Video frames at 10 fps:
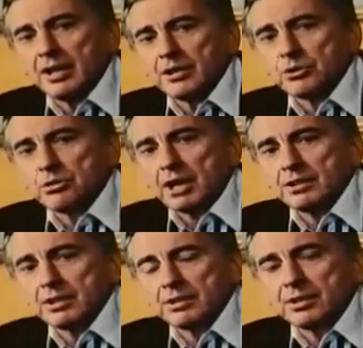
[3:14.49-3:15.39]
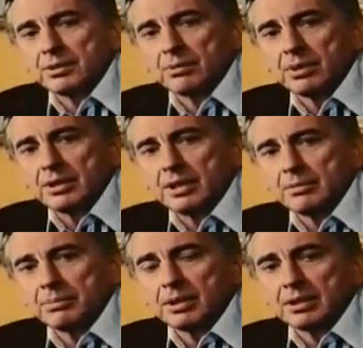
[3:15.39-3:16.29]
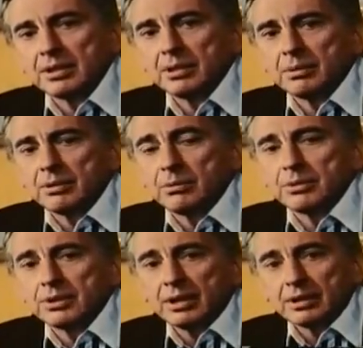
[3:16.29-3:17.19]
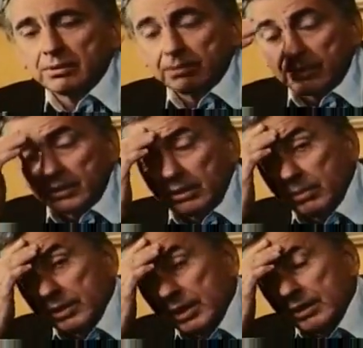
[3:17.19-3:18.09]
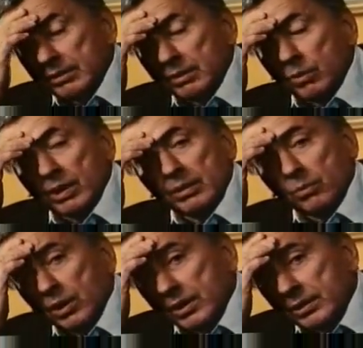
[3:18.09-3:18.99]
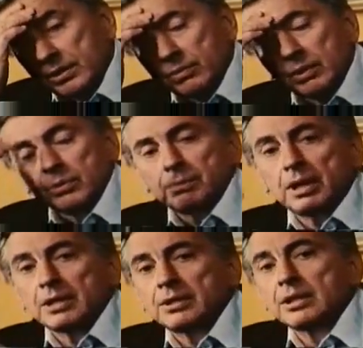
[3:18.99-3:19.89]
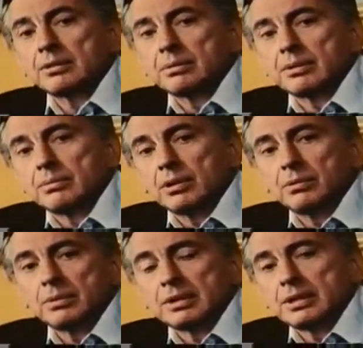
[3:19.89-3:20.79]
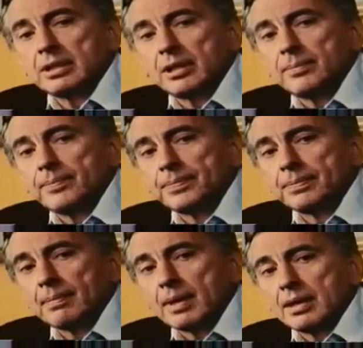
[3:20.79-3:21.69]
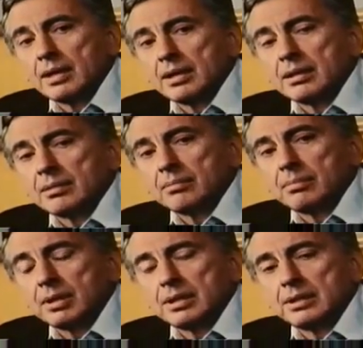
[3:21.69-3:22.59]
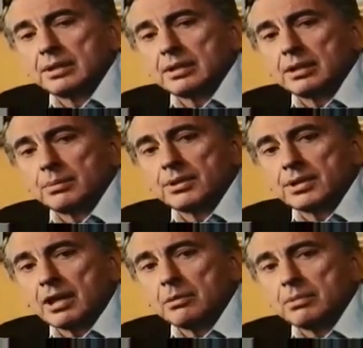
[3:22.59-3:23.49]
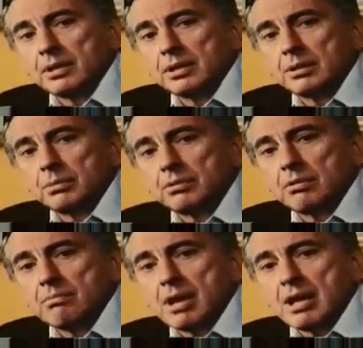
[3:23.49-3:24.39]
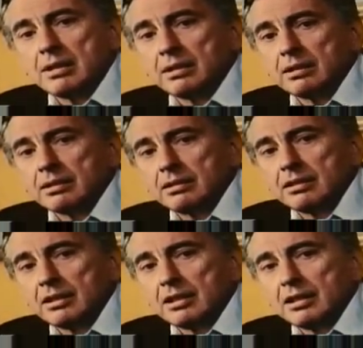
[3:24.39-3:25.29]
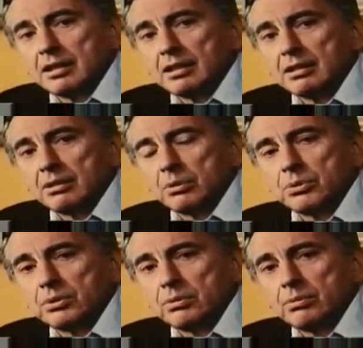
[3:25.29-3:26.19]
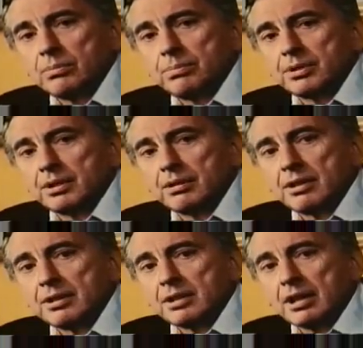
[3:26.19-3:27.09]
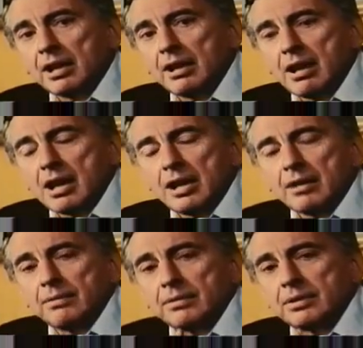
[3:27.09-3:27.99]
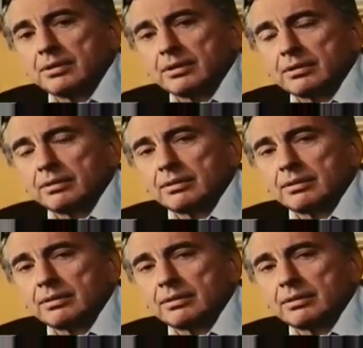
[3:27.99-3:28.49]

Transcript: a tragic story, not because they were homosexual so much. Actually, one was bisexual and one was not. But it was sad because it was romantic. Those who put their entire lives